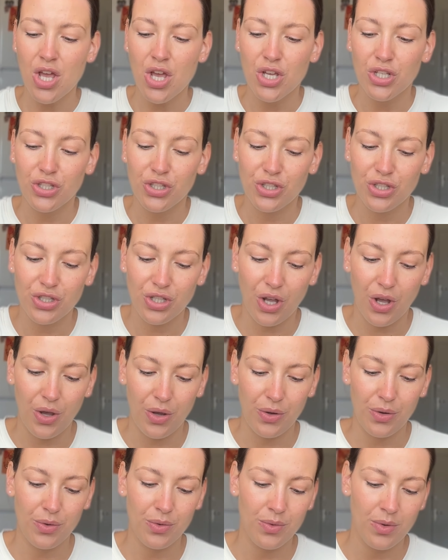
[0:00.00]
So
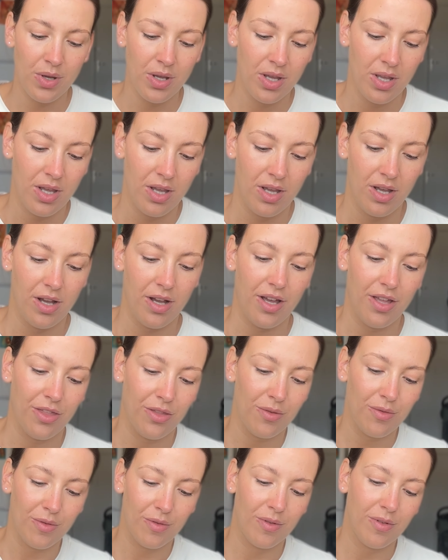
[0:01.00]
I
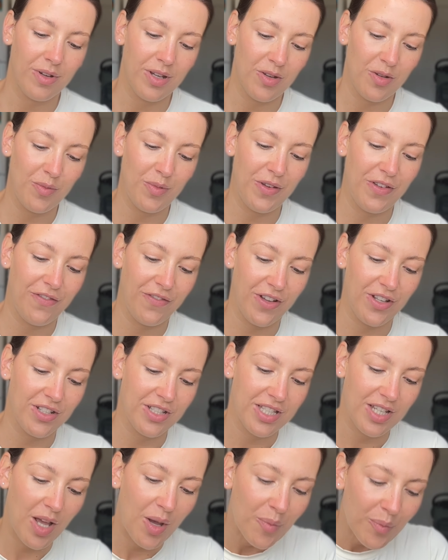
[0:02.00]
thought it would be fun
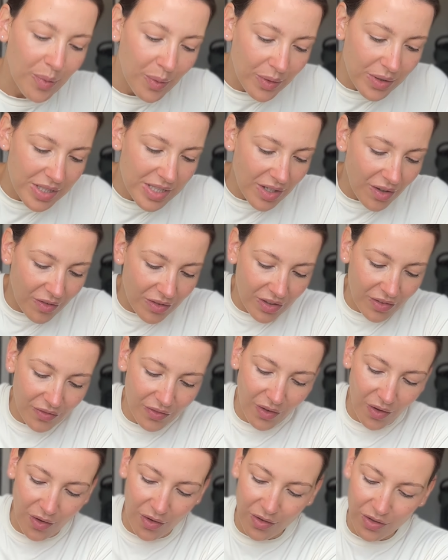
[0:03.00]
to unbox it on the
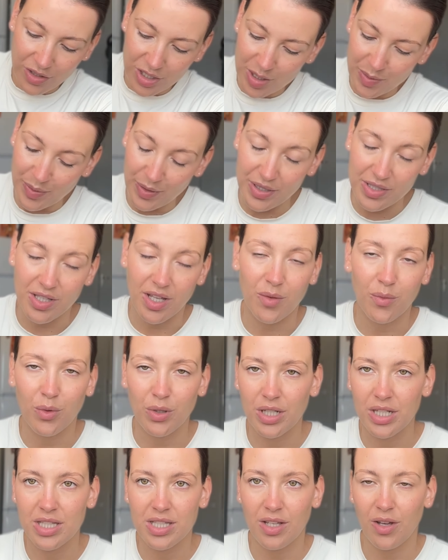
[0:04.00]
vlog just because I
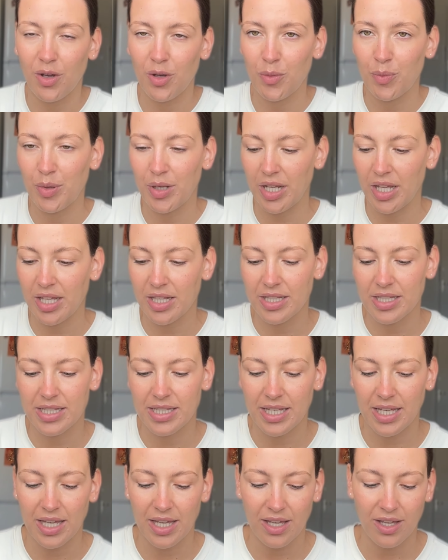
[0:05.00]
wanted to open it and
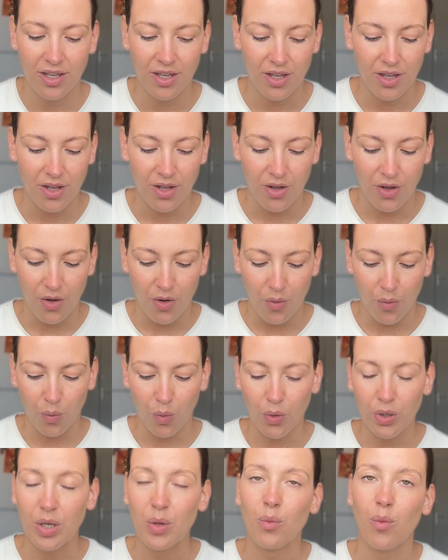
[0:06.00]
see
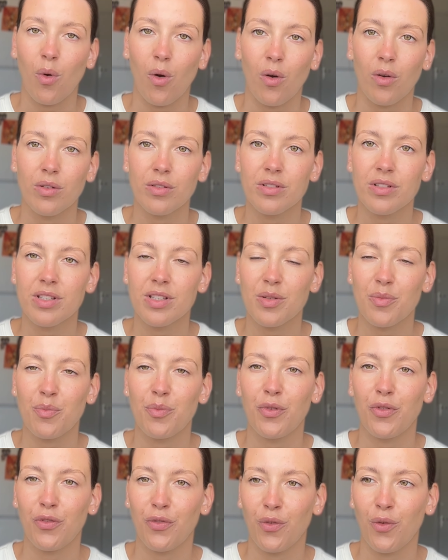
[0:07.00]
what it was
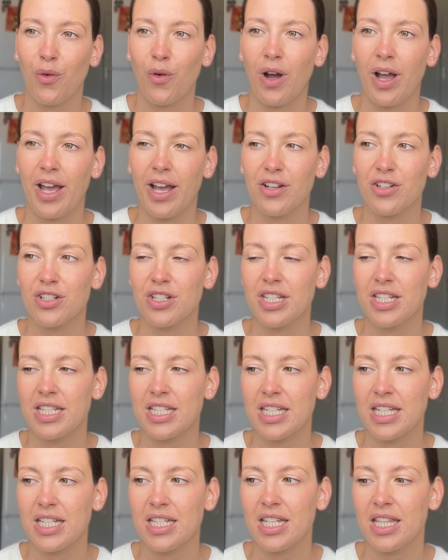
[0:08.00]
before I actually
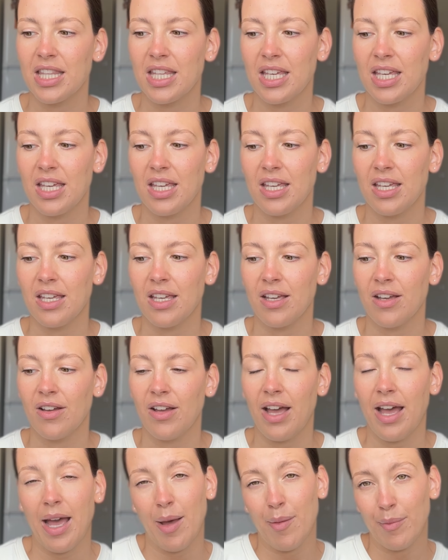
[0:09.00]
did the
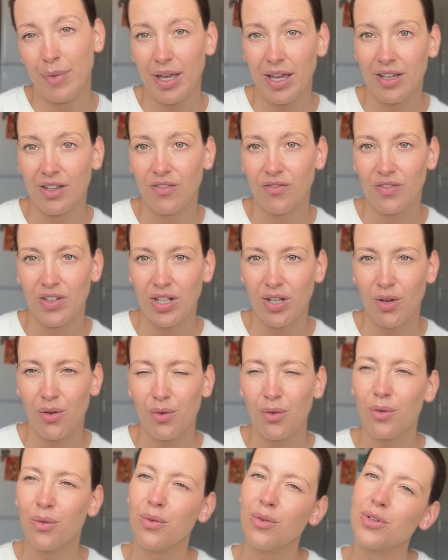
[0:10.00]
handbag video.
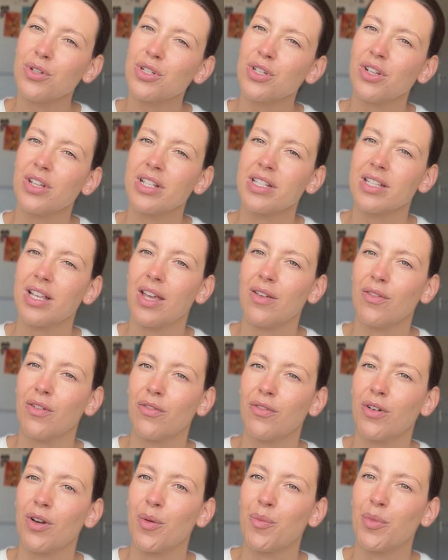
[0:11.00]
Or should I save
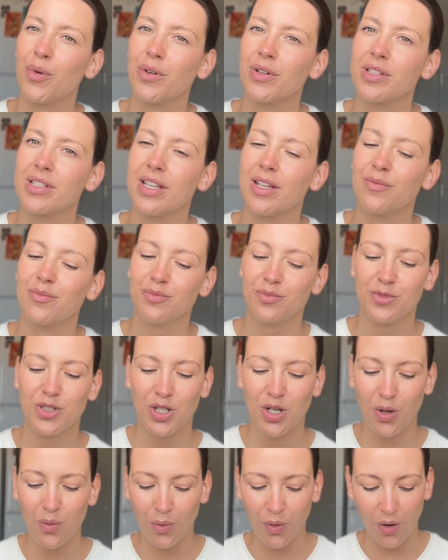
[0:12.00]
it for an unboxing? Do you
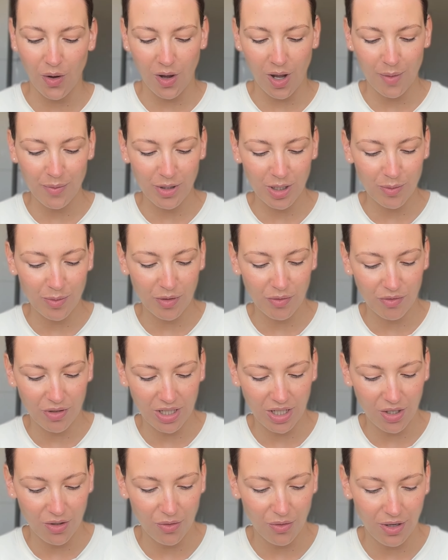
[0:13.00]
know what? I'm going to be
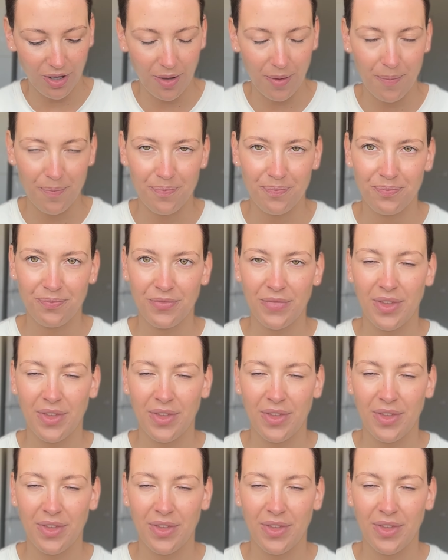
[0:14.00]
really annoying.